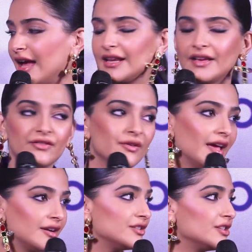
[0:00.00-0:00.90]
And give you
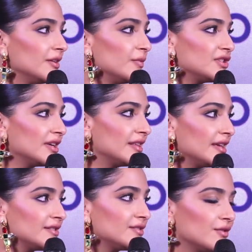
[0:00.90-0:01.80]
energy, which I
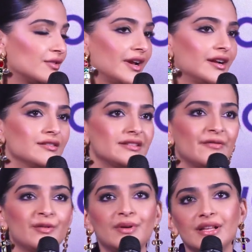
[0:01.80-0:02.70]
think is so great because
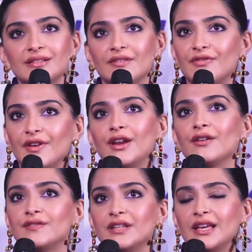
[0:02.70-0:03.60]
everybody's afraid
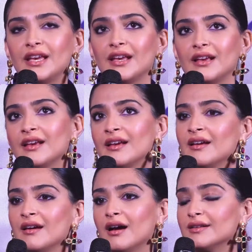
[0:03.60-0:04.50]
of taking
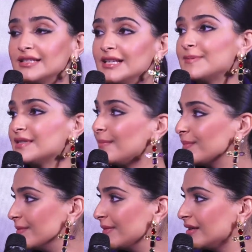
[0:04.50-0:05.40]
a sleep
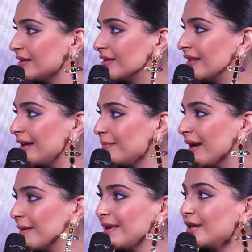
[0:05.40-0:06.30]
supplement that
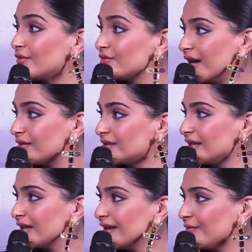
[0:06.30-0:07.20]
might make you drowsy
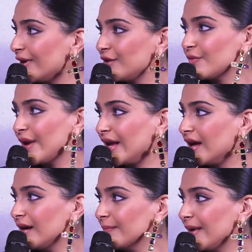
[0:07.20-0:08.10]
when you wake
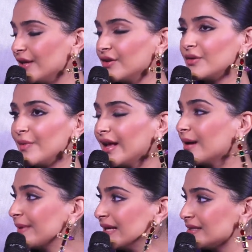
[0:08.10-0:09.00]
up, and you can wake
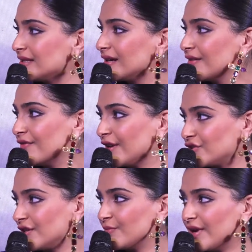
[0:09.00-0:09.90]
up easier and
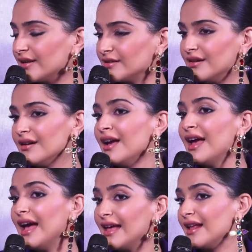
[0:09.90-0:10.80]
fresher and brighter.
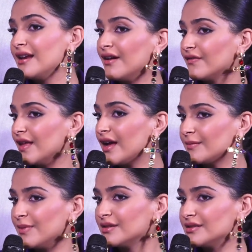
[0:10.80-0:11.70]
And I love
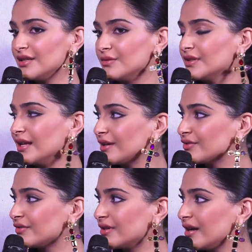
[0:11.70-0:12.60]
that about ZzzzQuil
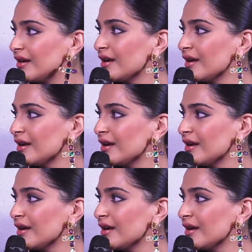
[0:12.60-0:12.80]
NATURA.